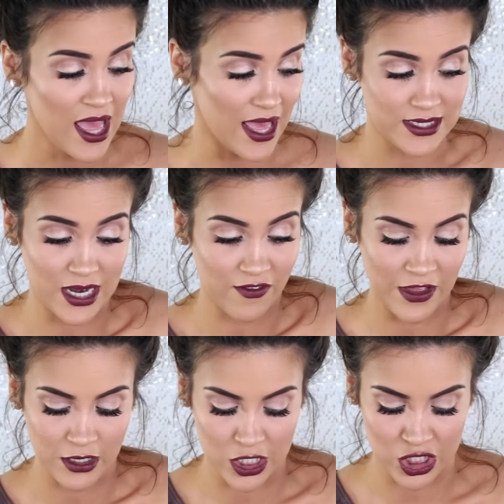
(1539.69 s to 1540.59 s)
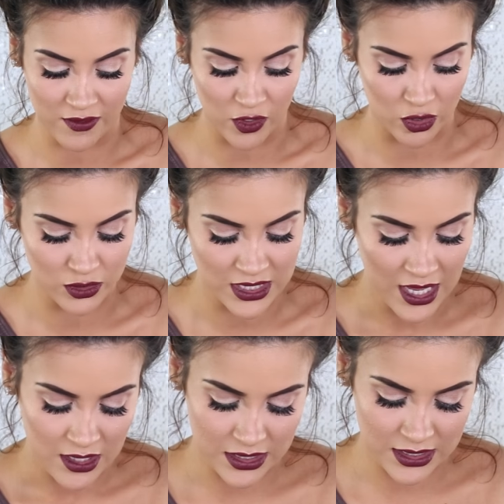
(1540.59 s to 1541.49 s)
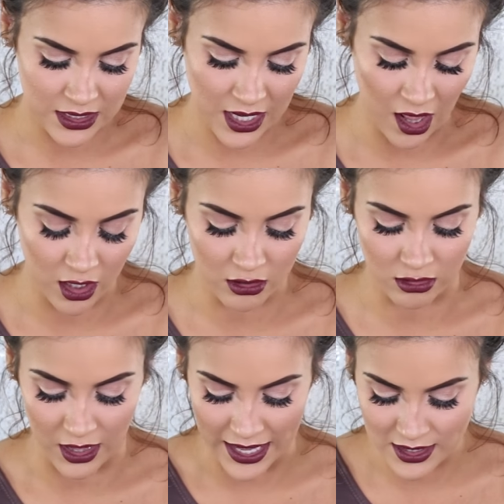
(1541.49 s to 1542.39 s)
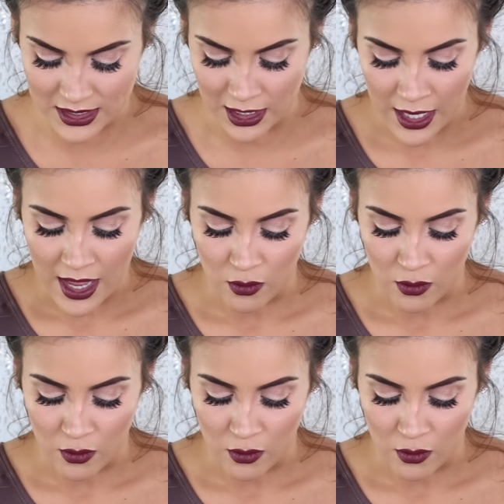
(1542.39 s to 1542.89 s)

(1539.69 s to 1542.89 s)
as any foundation I've used. This is in the color Light.